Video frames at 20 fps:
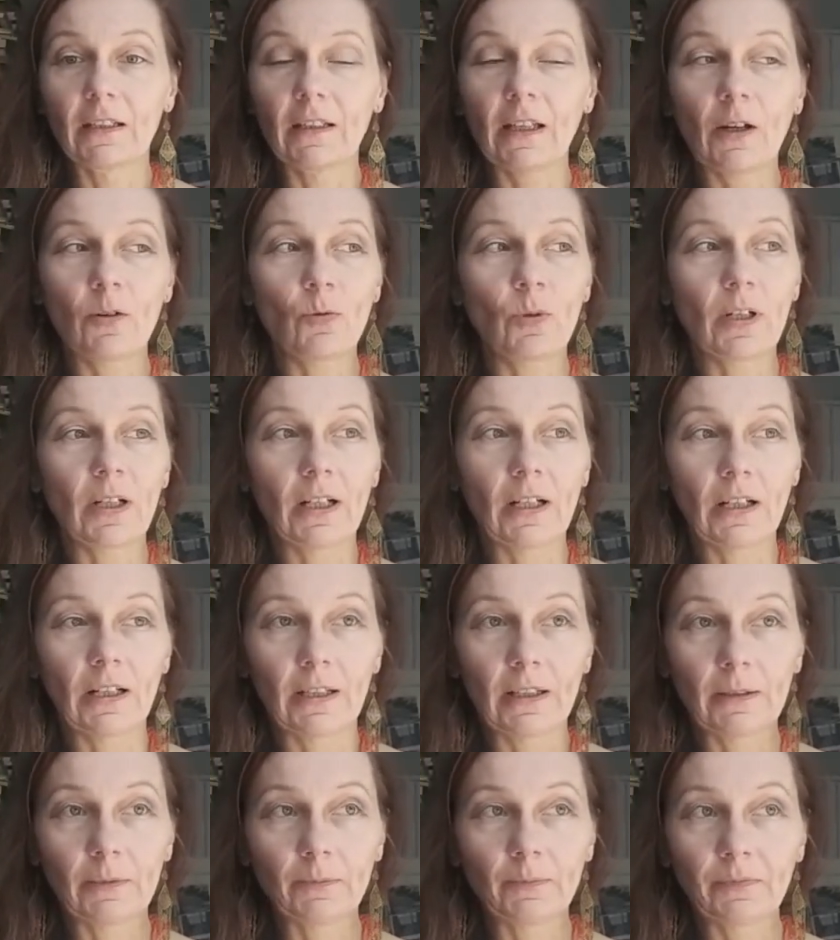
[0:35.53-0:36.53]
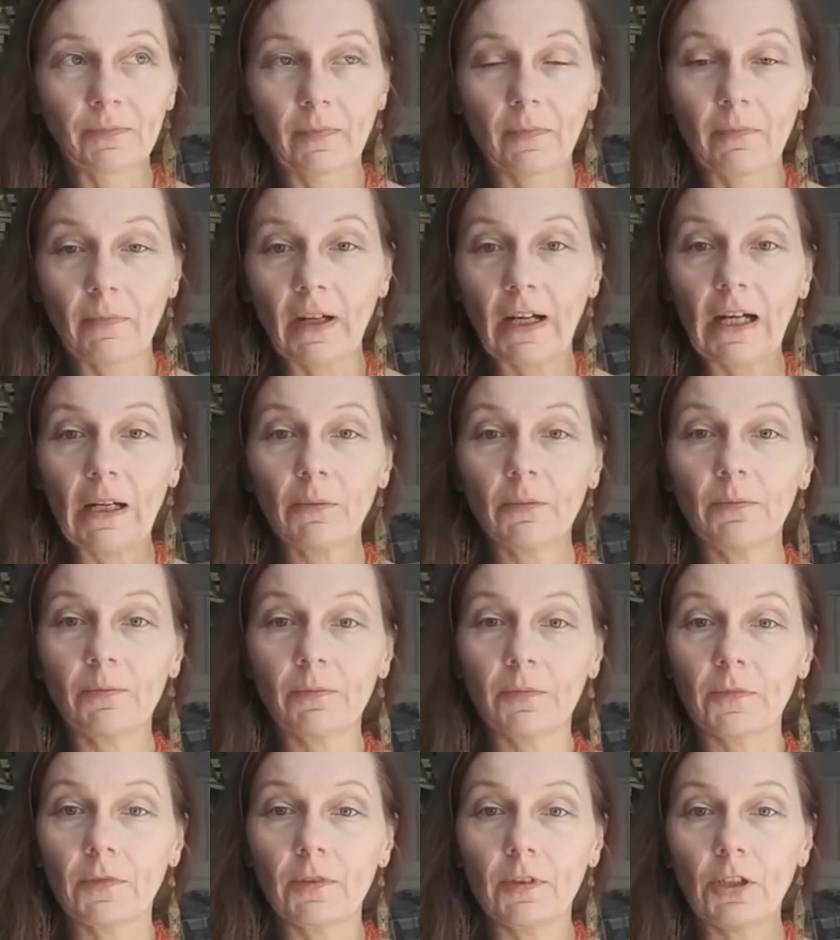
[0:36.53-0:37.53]
Now,
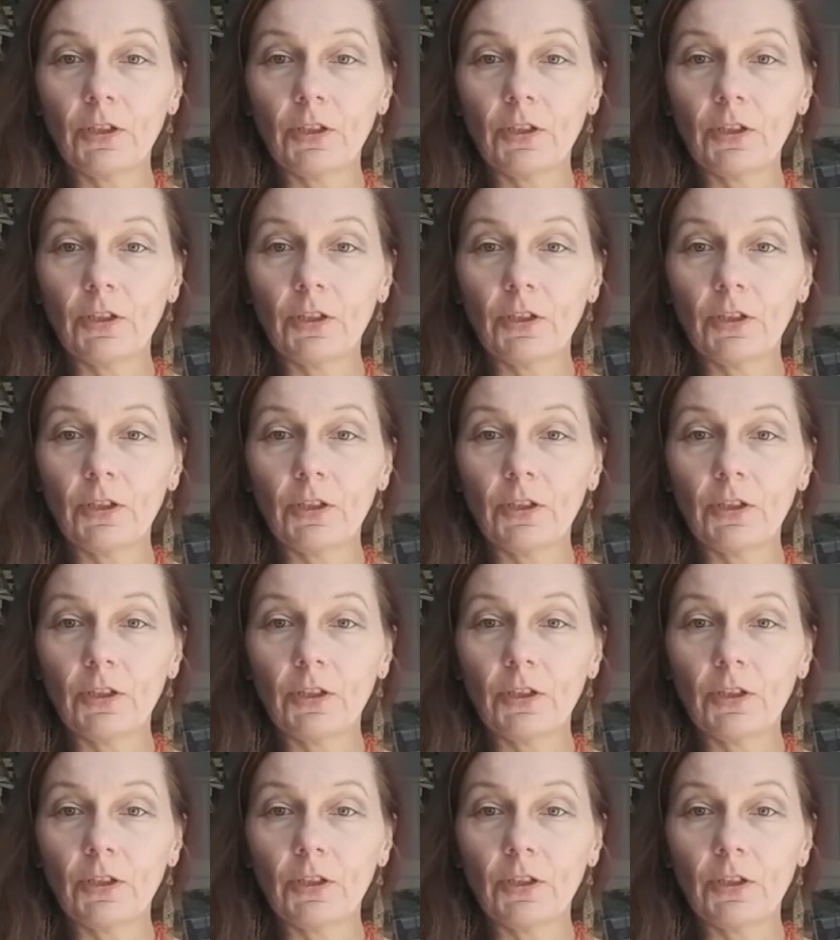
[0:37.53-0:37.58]
I'm